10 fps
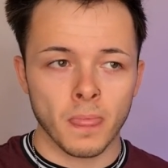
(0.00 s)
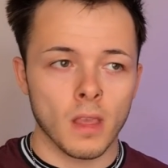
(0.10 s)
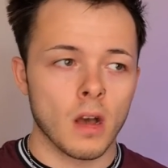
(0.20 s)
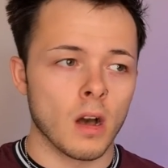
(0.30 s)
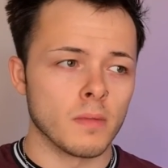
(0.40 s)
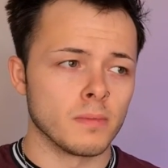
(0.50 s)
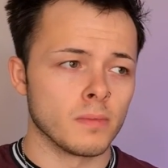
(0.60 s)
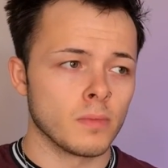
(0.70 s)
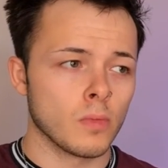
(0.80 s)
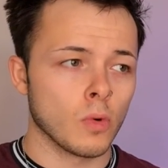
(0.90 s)

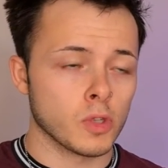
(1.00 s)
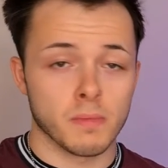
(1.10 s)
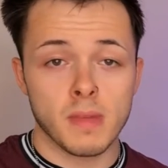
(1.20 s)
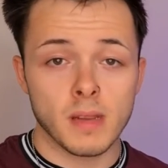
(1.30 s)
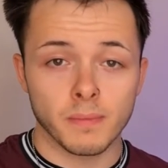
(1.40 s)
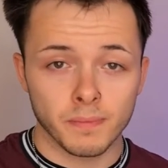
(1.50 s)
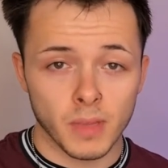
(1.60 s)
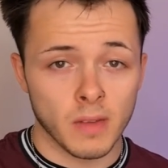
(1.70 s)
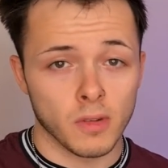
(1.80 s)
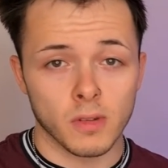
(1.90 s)
or some meat
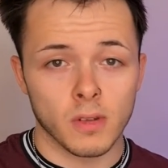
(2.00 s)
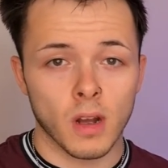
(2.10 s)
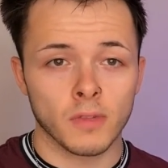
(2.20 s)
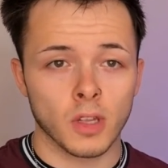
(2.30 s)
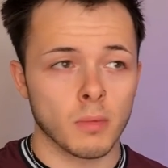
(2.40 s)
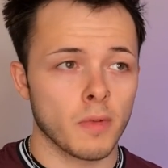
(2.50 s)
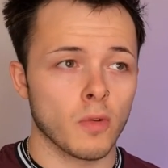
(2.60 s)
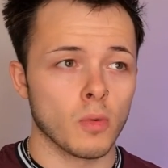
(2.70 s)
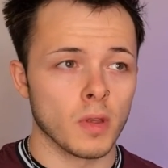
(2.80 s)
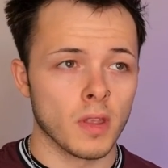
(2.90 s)
even. I've done it
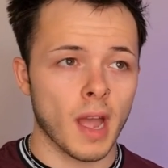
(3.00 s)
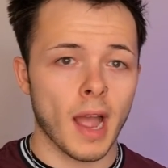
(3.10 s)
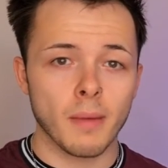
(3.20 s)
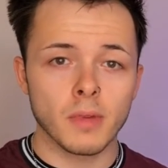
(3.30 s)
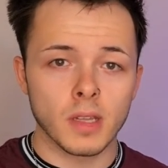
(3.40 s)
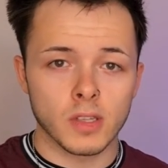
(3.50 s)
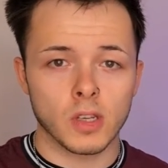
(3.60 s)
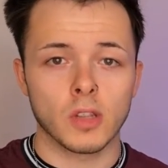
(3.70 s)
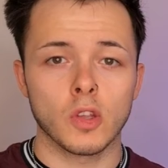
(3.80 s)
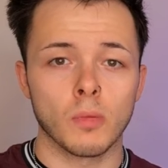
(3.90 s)
before with ham
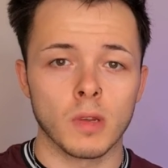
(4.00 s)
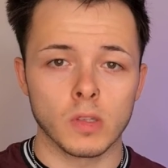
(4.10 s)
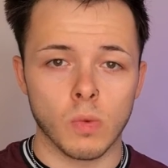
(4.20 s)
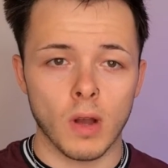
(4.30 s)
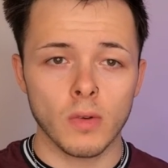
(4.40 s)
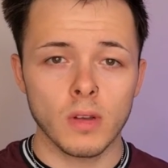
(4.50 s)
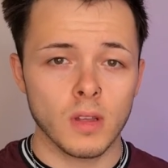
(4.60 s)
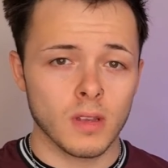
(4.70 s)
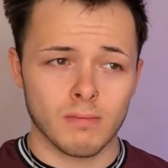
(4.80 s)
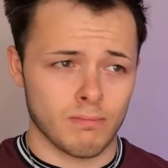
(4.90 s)
inside the omelet as well.
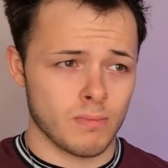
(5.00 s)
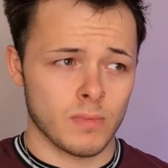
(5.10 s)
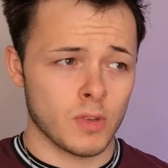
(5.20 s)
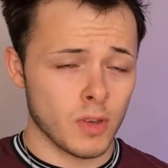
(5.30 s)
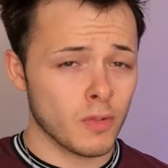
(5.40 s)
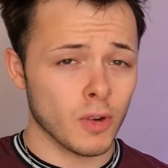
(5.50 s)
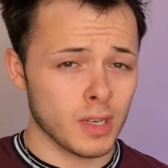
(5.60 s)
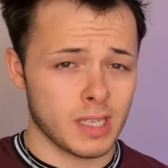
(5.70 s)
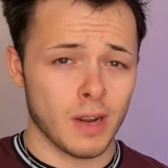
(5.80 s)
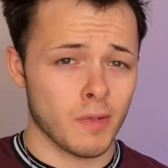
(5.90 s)
So you've got
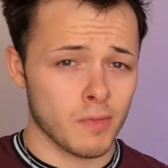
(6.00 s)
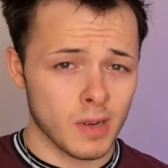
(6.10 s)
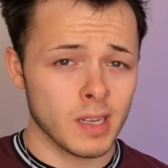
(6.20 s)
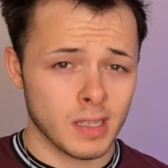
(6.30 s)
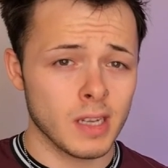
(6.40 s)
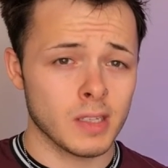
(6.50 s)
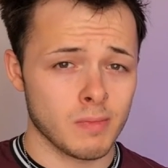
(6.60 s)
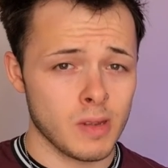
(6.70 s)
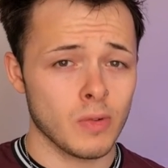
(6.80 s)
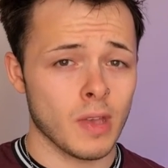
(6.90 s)
yourself a really decent
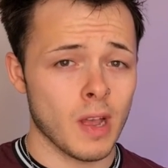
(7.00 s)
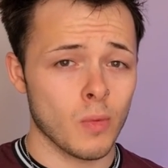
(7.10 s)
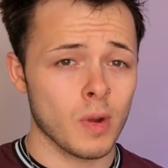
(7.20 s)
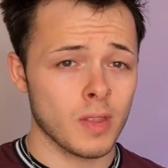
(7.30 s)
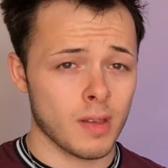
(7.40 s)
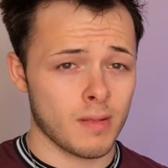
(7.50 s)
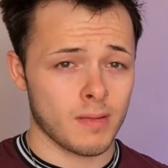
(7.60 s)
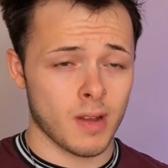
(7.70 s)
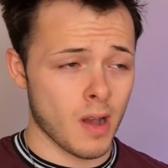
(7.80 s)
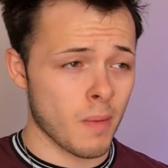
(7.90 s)
meal there with
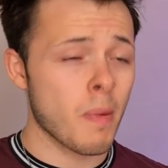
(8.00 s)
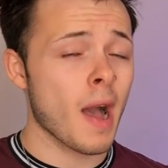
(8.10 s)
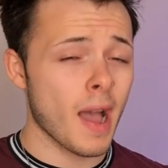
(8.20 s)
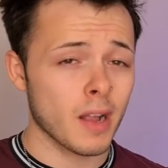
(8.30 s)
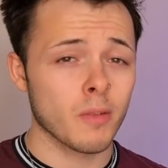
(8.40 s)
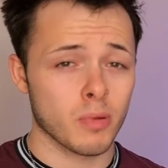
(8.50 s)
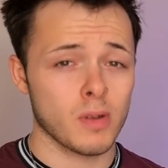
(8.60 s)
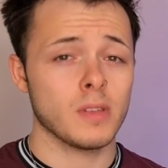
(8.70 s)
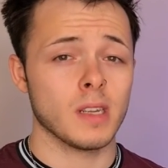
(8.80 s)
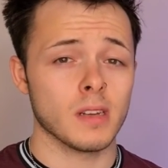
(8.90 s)
a pack of
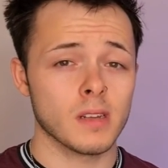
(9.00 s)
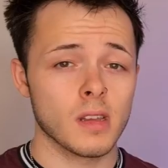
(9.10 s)
protein.